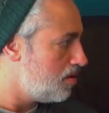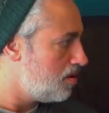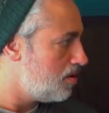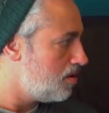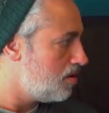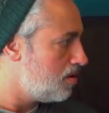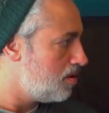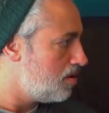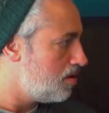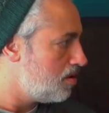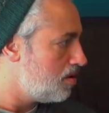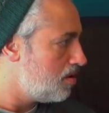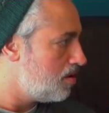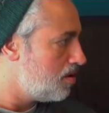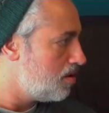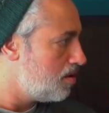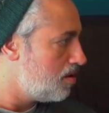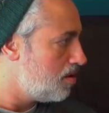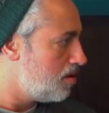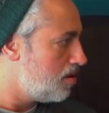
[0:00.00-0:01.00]

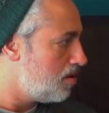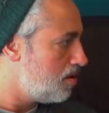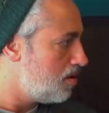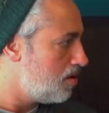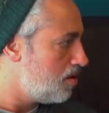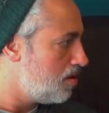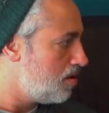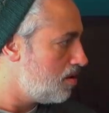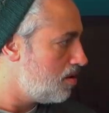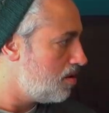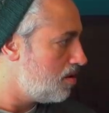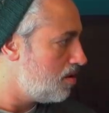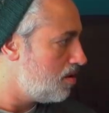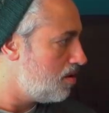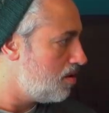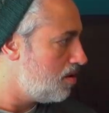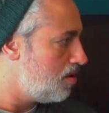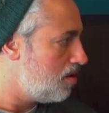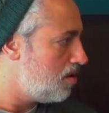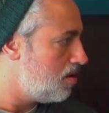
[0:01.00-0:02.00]

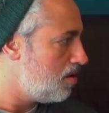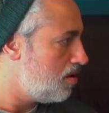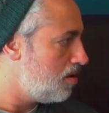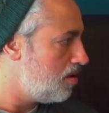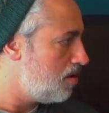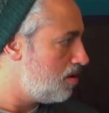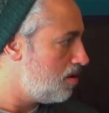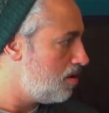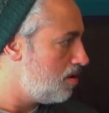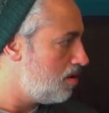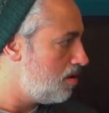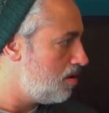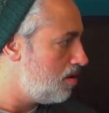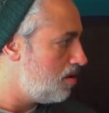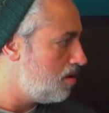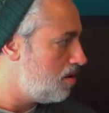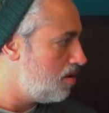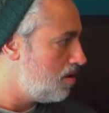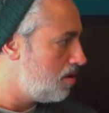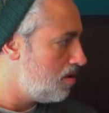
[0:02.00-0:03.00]

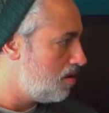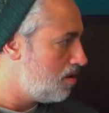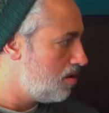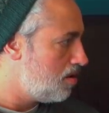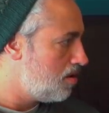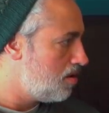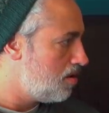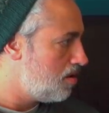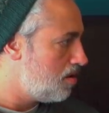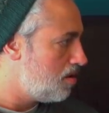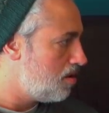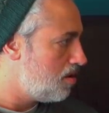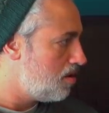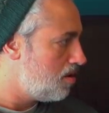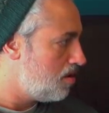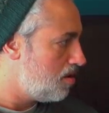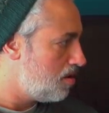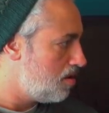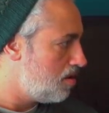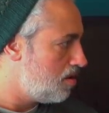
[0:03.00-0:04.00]

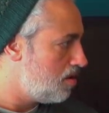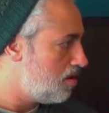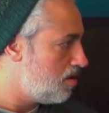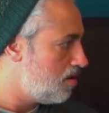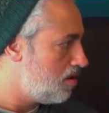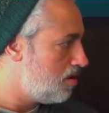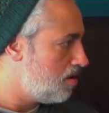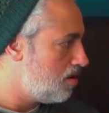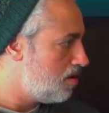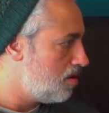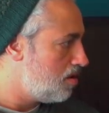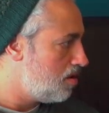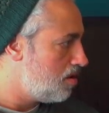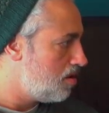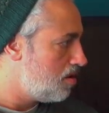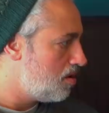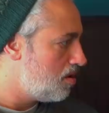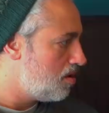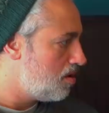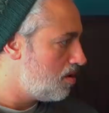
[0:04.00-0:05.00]

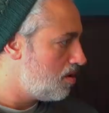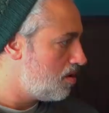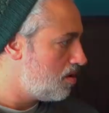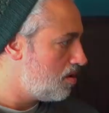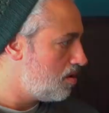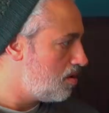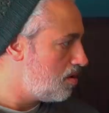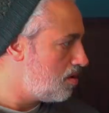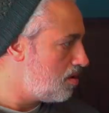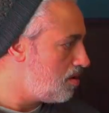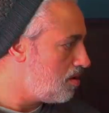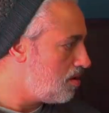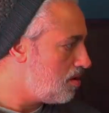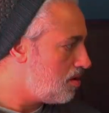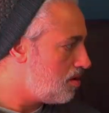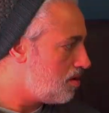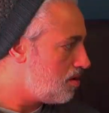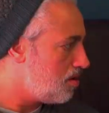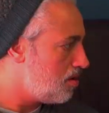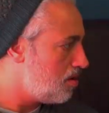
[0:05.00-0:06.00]

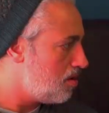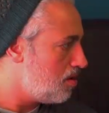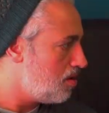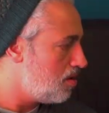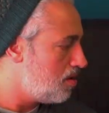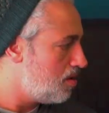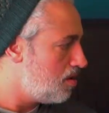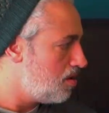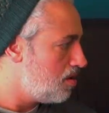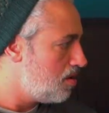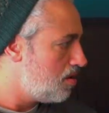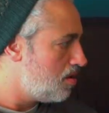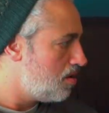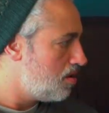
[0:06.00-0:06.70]
[no speech]